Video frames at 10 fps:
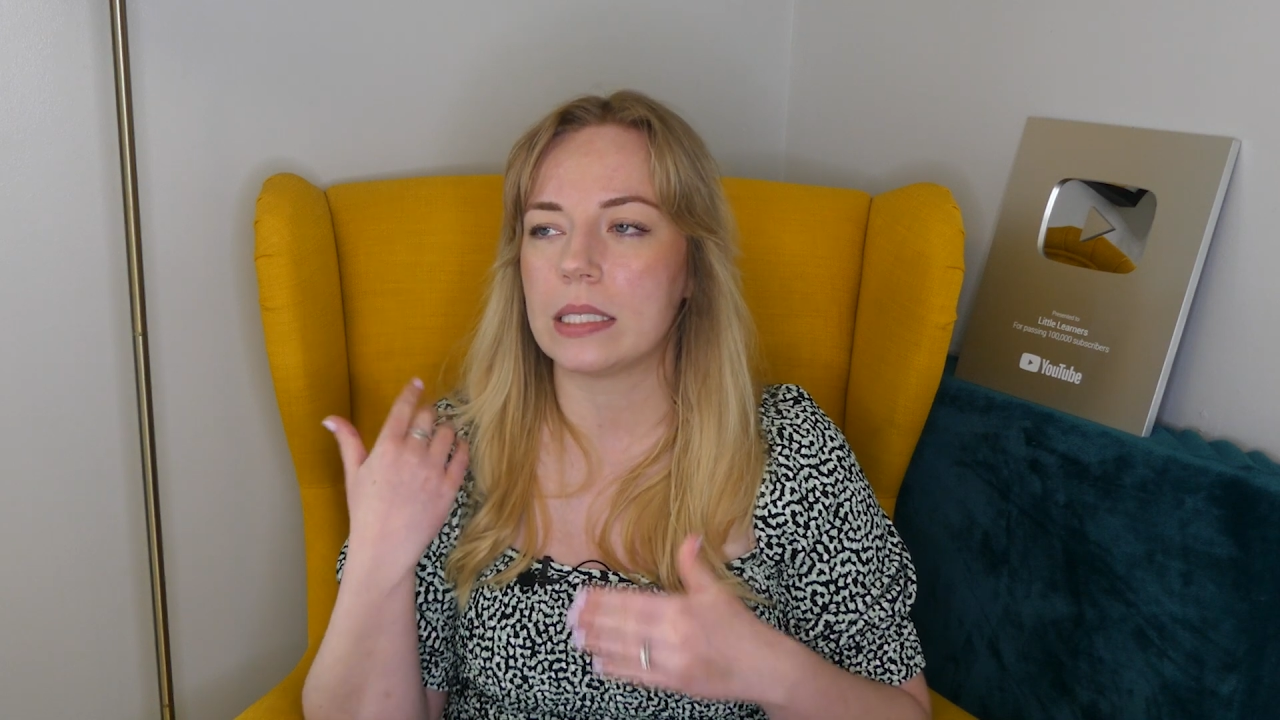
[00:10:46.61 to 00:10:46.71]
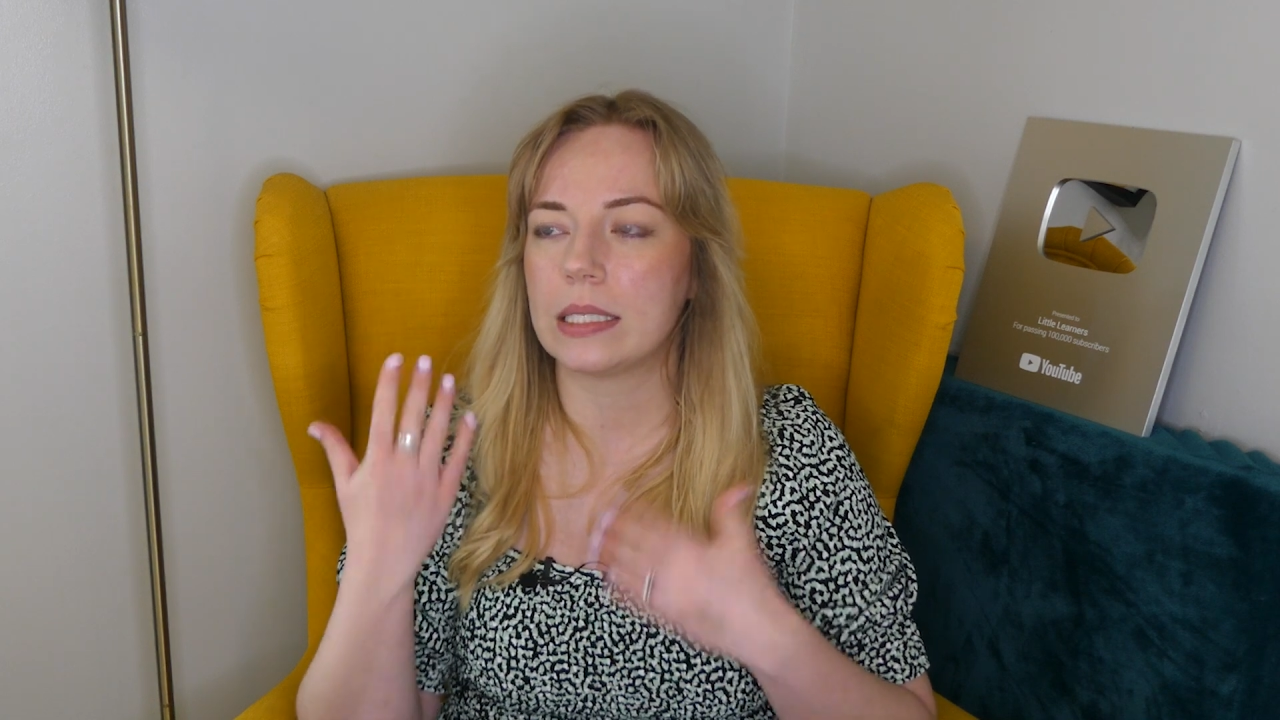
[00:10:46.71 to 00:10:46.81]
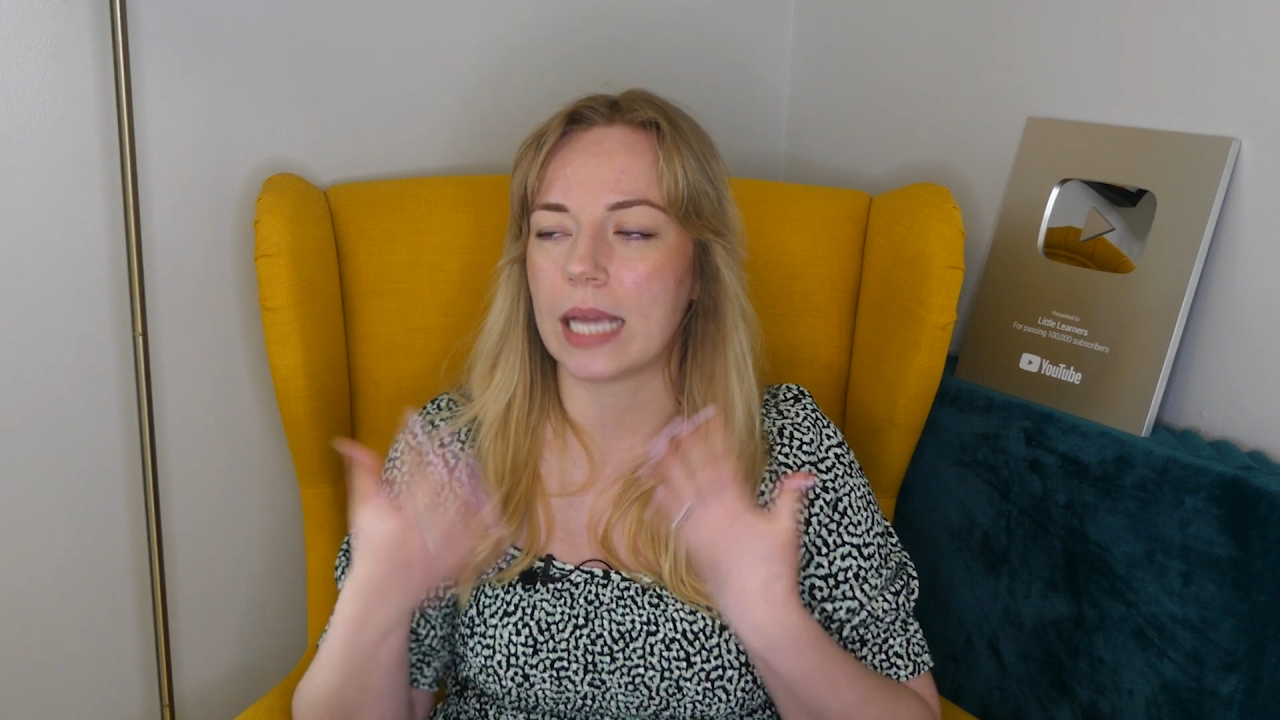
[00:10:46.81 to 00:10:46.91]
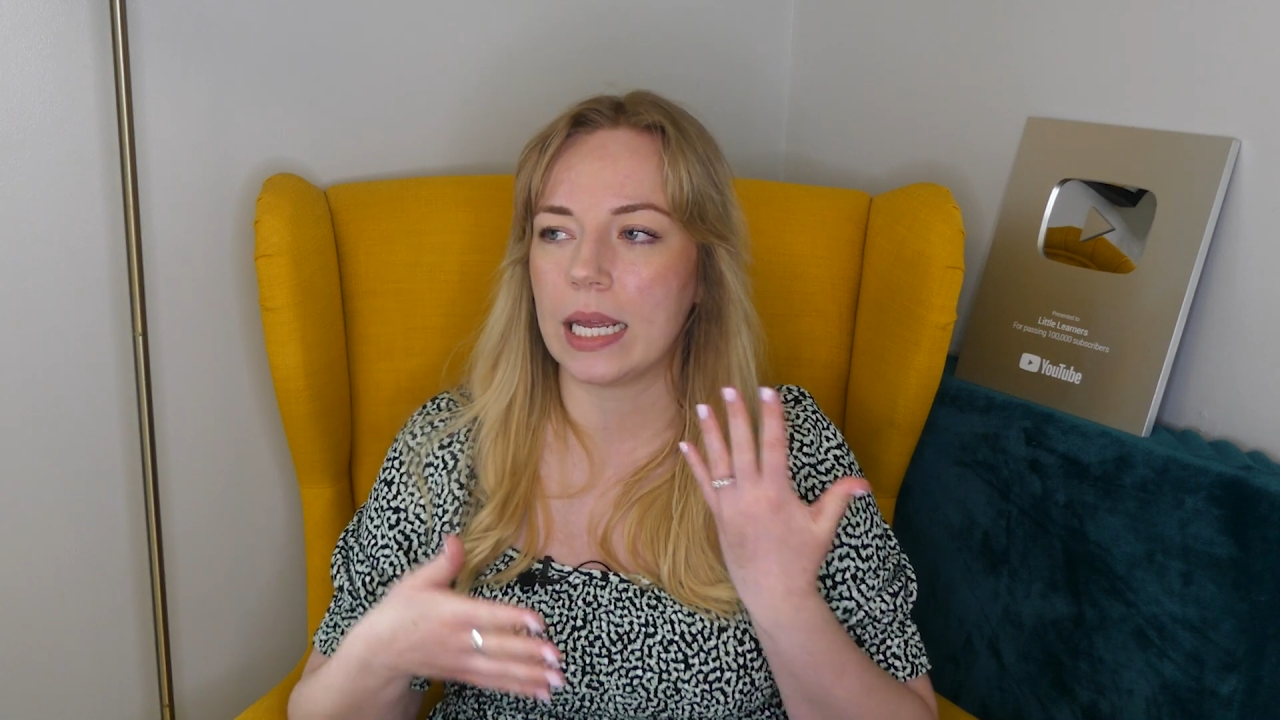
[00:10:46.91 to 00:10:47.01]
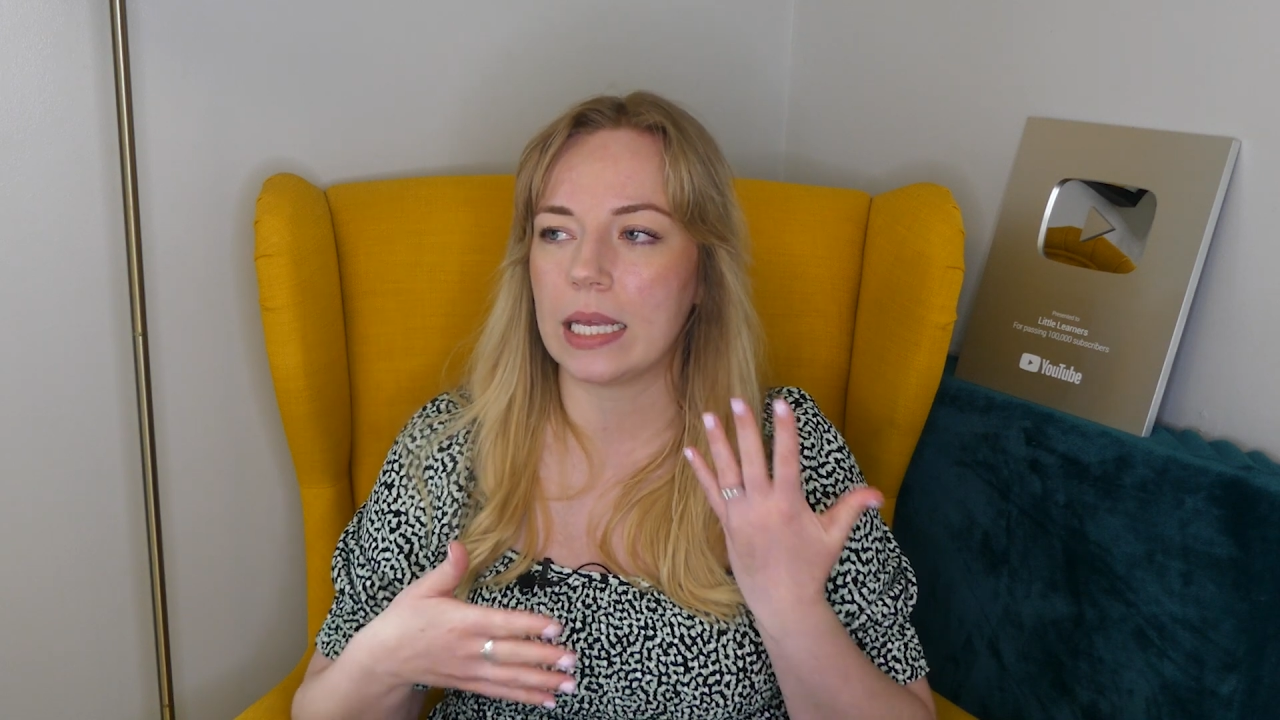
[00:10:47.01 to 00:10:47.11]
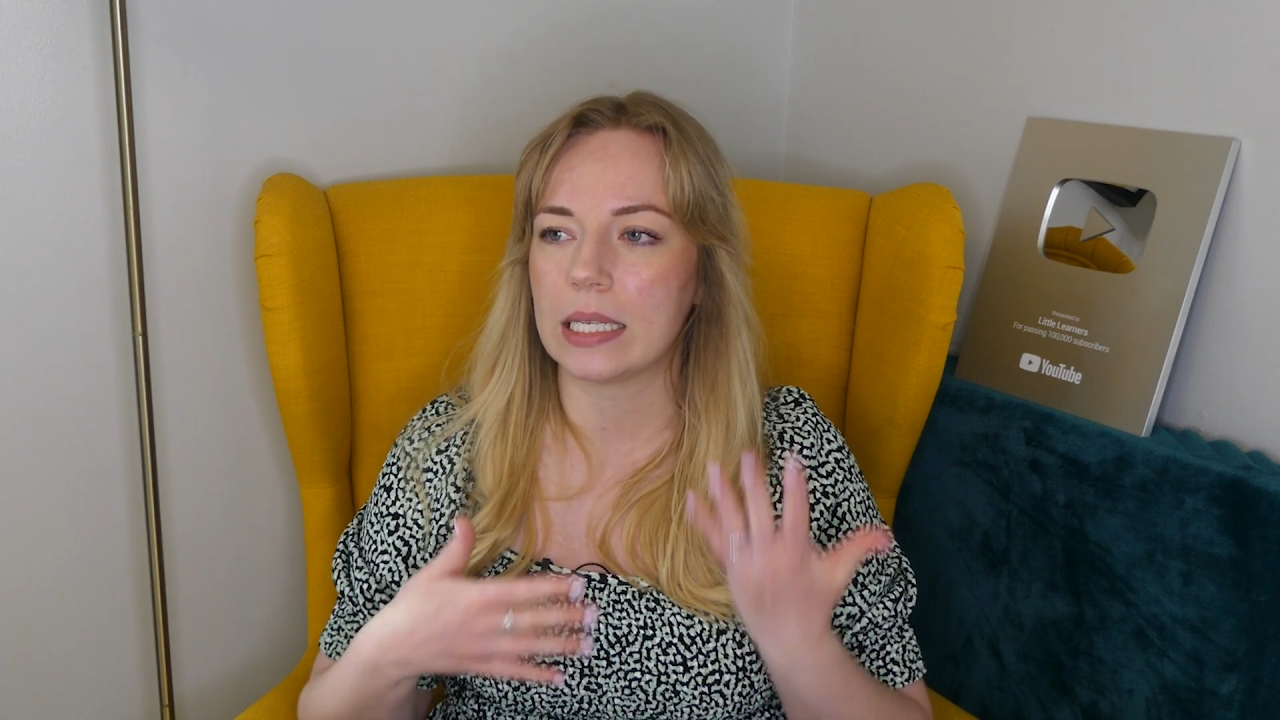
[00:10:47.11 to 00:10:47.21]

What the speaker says: saying